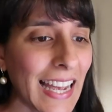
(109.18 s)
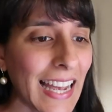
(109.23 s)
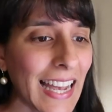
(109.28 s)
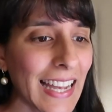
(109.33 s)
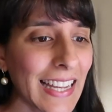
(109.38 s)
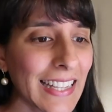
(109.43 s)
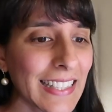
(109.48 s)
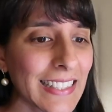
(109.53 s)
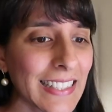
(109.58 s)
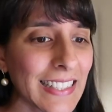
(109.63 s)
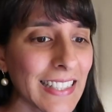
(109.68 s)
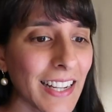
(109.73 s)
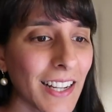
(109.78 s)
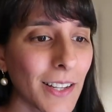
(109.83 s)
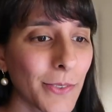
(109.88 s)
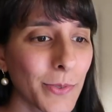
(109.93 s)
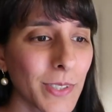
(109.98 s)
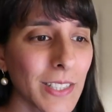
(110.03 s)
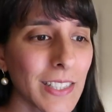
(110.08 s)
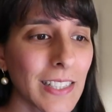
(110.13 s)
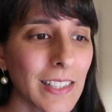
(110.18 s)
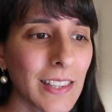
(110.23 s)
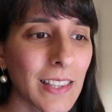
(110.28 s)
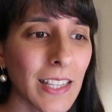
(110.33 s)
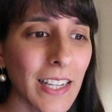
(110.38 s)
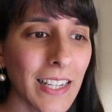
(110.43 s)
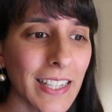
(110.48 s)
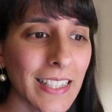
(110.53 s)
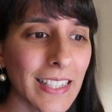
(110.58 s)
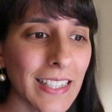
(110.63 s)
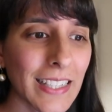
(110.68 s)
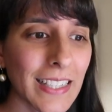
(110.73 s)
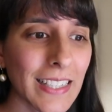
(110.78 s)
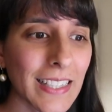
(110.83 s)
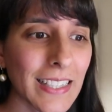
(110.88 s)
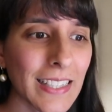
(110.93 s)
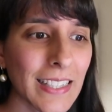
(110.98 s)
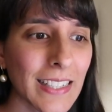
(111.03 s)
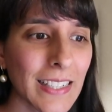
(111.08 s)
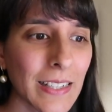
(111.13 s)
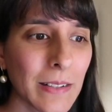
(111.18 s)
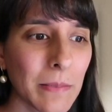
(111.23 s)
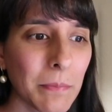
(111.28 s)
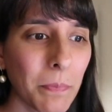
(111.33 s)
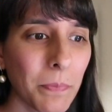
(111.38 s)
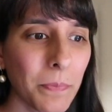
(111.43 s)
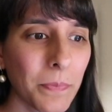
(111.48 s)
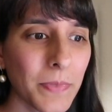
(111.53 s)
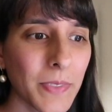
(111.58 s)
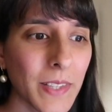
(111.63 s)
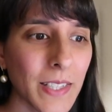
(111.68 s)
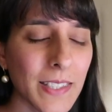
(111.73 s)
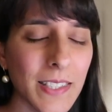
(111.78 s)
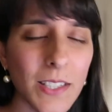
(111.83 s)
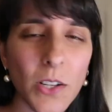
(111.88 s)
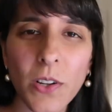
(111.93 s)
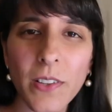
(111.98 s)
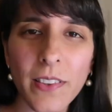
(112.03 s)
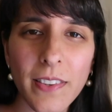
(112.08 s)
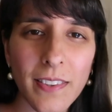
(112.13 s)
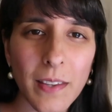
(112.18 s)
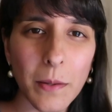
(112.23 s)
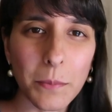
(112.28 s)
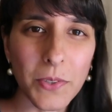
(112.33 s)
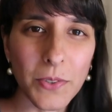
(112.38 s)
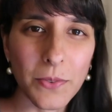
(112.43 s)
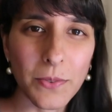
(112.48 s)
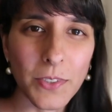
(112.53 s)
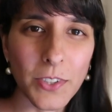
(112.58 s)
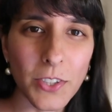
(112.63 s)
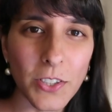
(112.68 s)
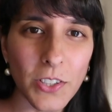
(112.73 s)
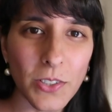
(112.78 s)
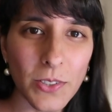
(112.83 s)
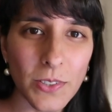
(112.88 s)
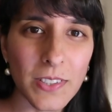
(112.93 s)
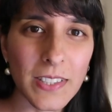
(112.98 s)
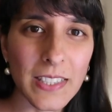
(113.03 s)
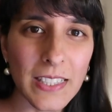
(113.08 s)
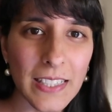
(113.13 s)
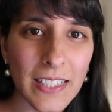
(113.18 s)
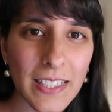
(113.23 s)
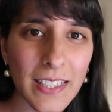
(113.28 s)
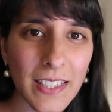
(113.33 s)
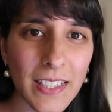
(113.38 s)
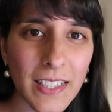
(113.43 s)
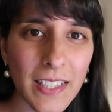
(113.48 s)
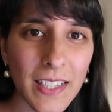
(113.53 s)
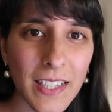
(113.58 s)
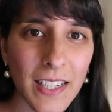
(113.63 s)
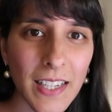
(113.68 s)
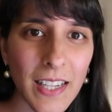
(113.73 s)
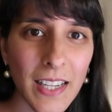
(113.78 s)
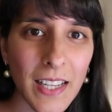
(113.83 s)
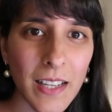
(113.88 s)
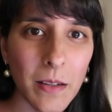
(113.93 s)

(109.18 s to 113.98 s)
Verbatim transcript: And I really like this concept of using